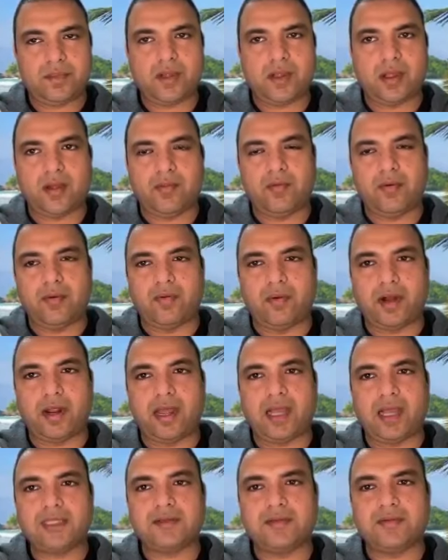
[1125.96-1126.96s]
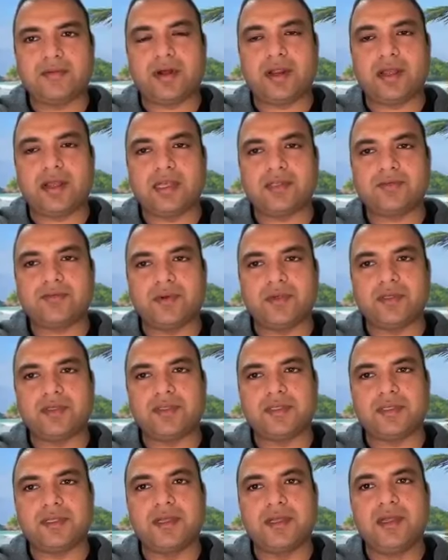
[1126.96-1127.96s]
Now, what I asked
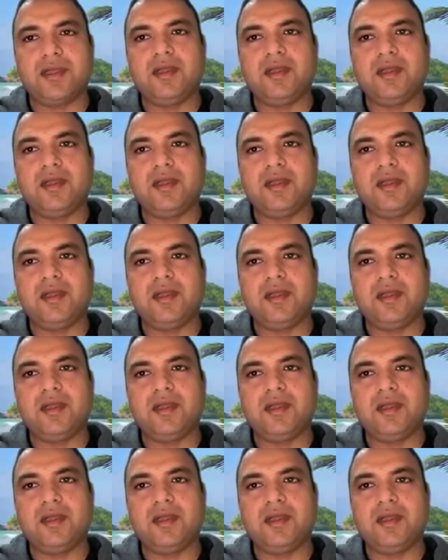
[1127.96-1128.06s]
was,